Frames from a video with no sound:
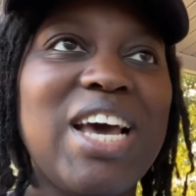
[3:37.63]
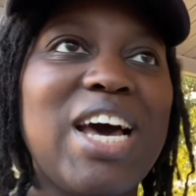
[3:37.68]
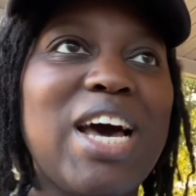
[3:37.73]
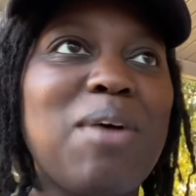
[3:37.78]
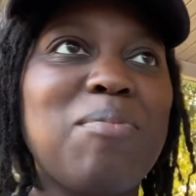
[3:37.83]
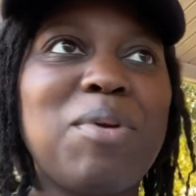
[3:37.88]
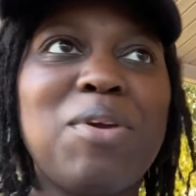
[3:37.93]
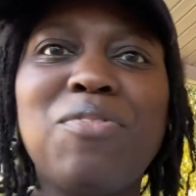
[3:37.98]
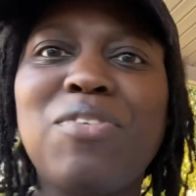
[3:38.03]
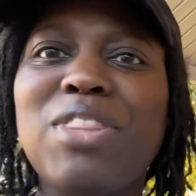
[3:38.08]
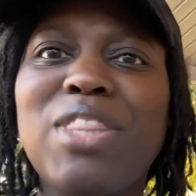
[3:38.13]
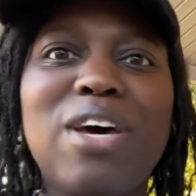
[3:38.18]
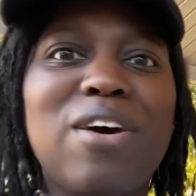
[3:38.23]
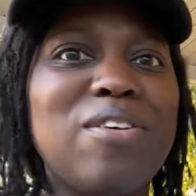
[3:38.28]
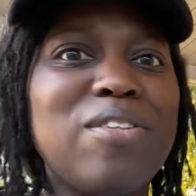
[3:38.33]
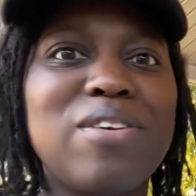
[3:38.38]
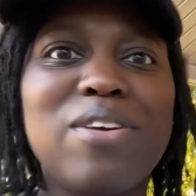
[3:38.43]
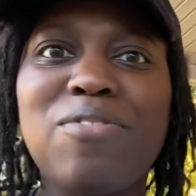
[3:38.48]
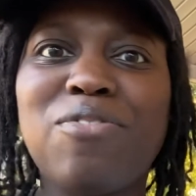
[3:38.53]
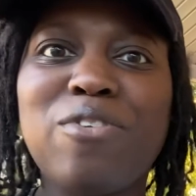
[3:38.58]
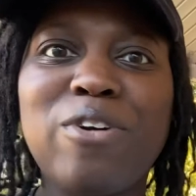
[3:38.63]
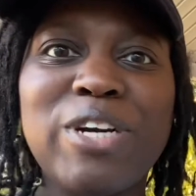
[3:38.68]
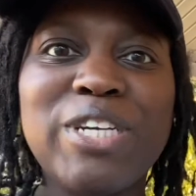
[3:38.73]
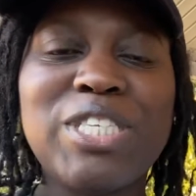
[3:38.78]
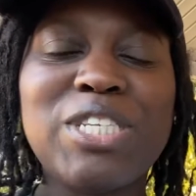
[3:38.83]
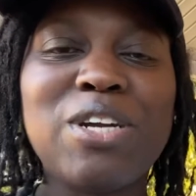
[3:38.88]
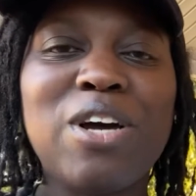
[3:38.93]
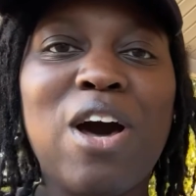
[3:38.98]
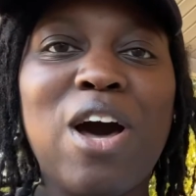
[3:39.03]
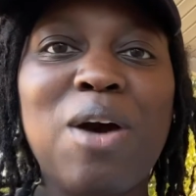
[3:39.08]
Um, even though of course
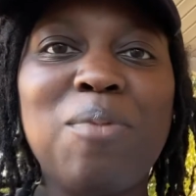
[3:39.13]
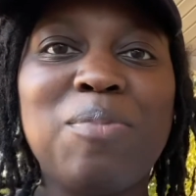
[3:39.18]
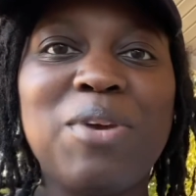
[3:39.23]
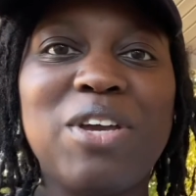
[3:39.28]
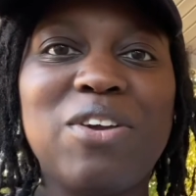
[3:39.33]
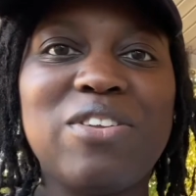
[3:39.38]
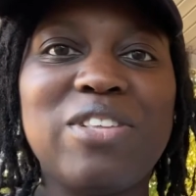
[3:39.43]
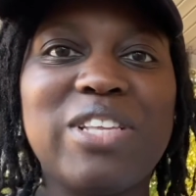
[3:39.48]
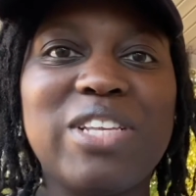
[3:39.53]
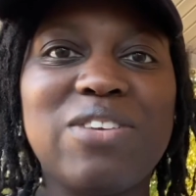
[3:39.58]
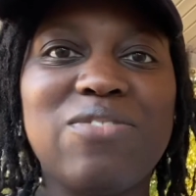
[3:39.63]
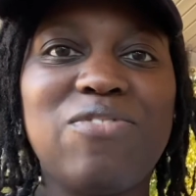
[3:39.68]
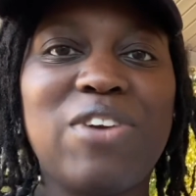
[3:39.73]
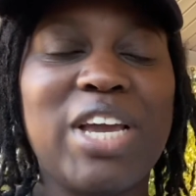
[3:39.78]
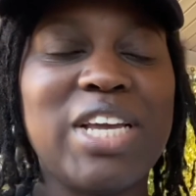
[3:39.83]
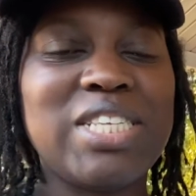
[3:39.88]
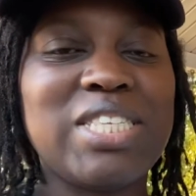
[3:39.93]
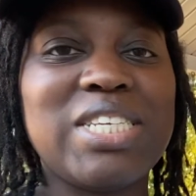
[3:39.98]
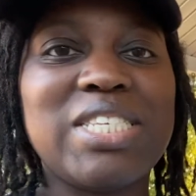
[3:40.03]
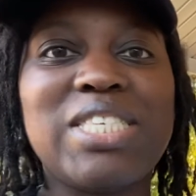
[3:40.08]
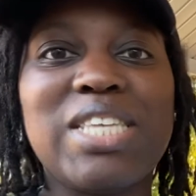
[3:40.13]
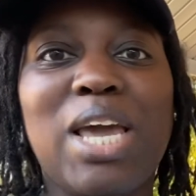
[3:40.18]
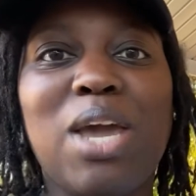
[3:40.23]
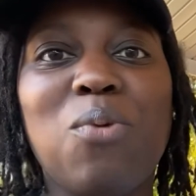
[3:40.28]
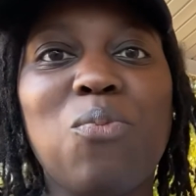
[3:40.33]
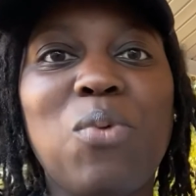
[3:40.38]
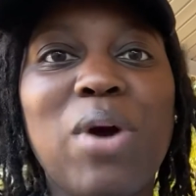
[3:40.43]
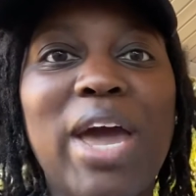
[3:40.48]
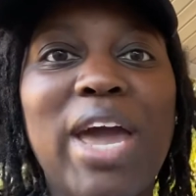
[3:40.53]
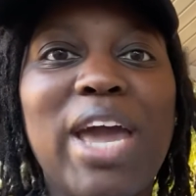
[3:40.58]
they're all being raised the
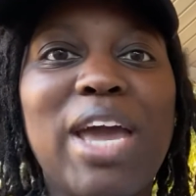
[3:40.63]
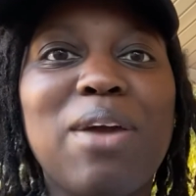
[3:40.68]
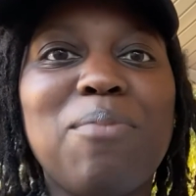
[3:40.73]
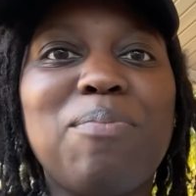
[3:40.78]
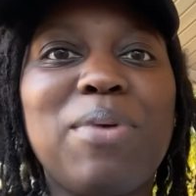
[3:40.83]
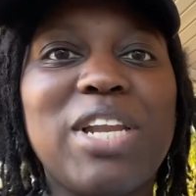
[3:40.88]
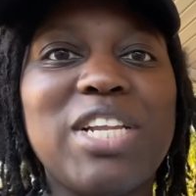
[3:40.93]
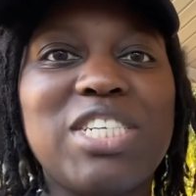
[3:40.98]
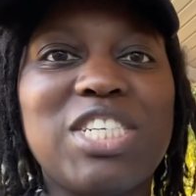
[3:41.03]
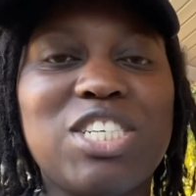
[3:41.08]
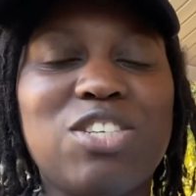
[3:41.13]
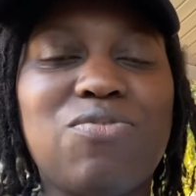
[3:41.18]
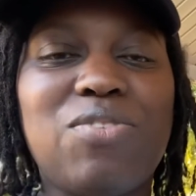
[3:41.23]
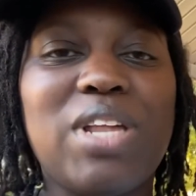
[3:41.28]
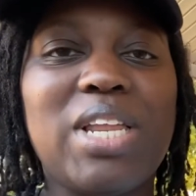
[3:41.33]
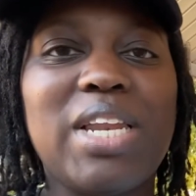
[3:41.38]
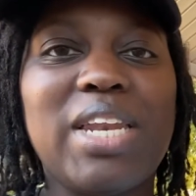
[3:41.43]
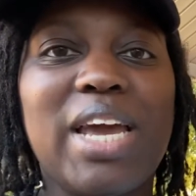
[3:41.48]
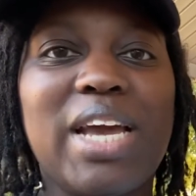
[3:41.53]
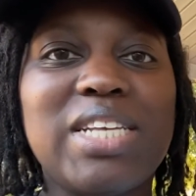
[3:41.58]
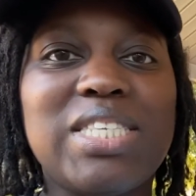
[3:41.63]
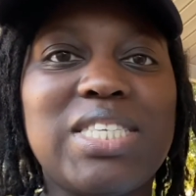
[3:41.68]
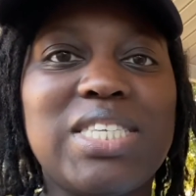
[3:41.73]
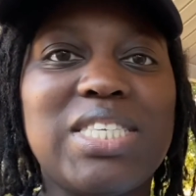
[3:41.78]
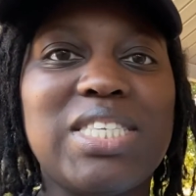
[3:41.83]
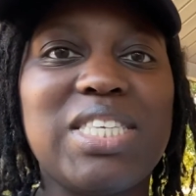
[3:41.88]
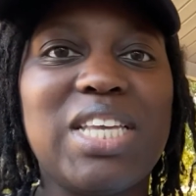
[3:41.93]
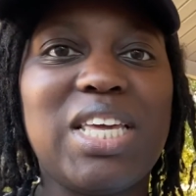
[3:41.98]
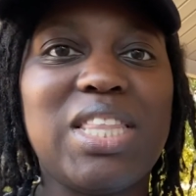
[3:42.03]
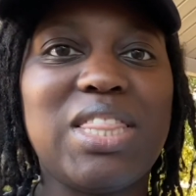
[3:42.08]
same way, but it's just really nice to
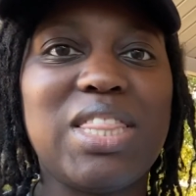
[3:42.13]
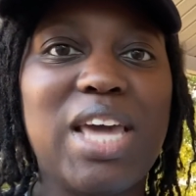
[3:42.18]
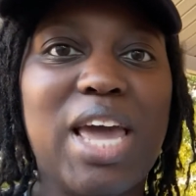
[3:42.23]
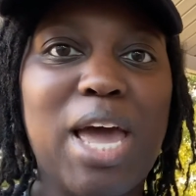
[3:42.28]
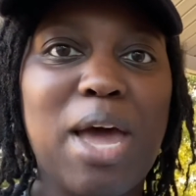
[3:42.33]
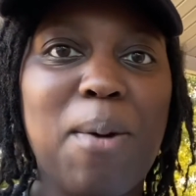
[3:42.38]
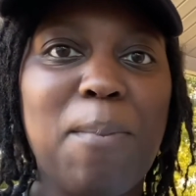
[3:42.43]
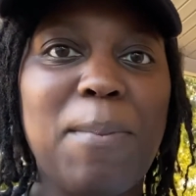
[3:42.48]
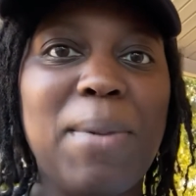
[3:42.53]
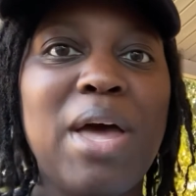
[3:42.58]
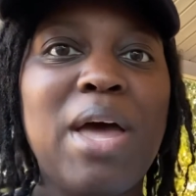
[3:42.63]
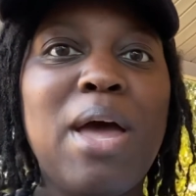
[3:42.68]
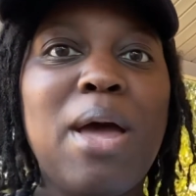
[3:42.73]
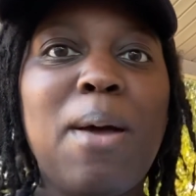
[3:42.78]
see them.